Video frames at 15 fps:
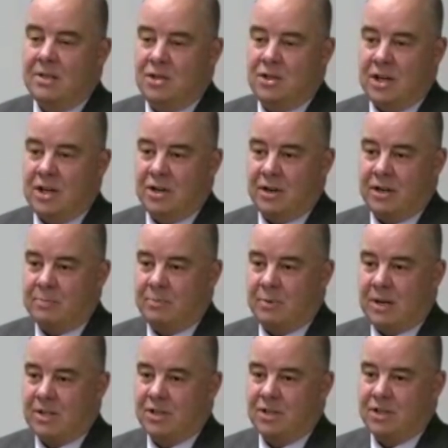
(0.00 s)
gender
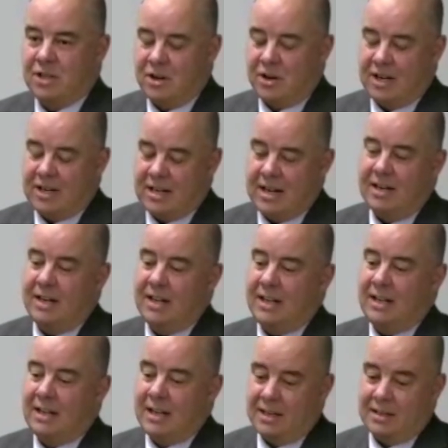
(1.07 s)
expression, gender
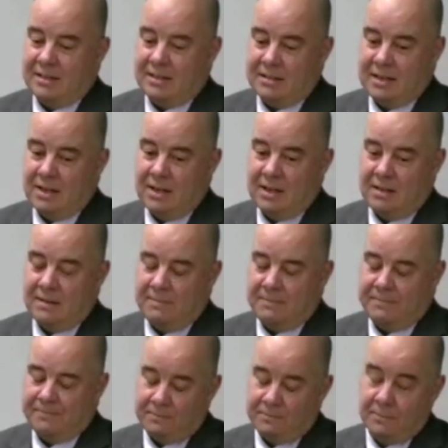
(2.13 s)
identity, and
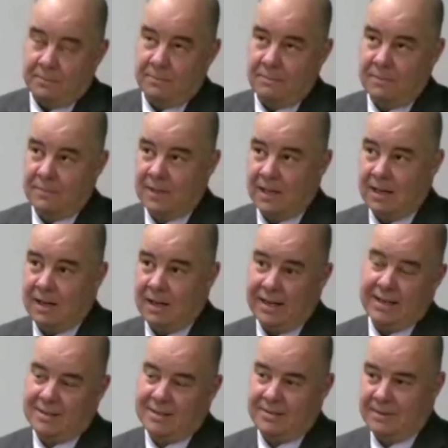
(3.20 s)
I
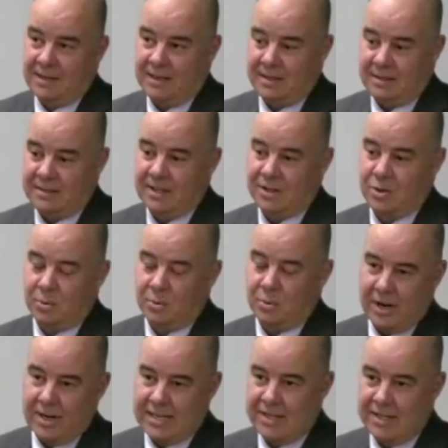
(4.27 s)
guess sexual
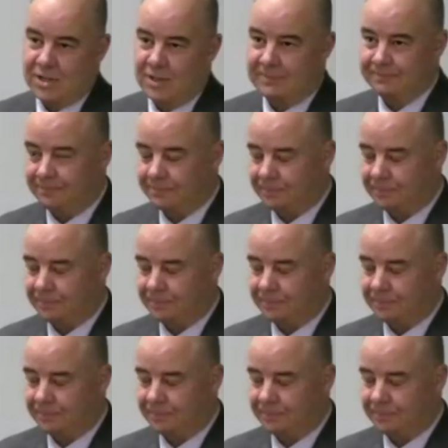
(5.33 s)
orientation.